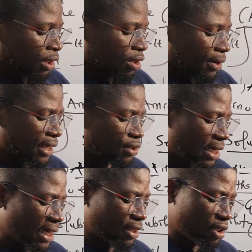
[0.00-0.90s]
All right, so
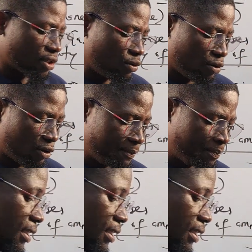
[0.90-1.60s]
now let us go on.